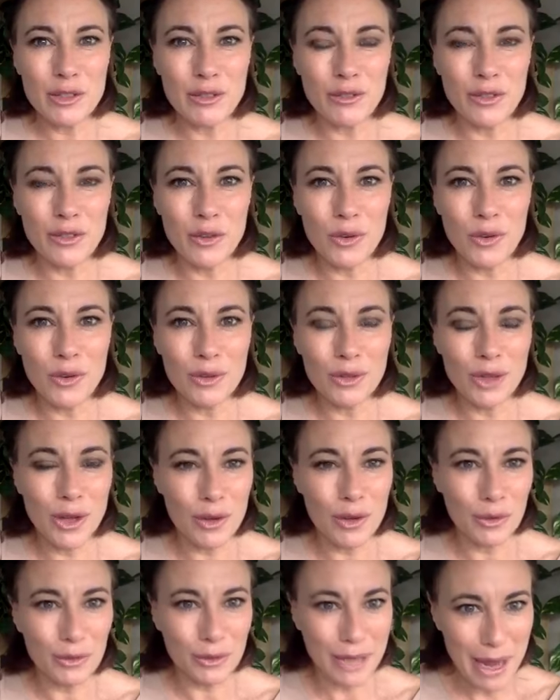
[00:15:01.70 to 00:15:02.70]
of your
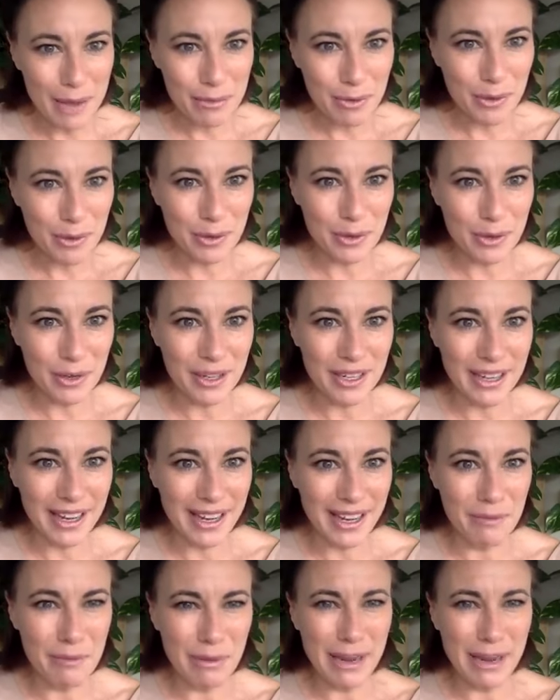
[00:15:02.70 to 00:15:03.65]
local neighborhood uh,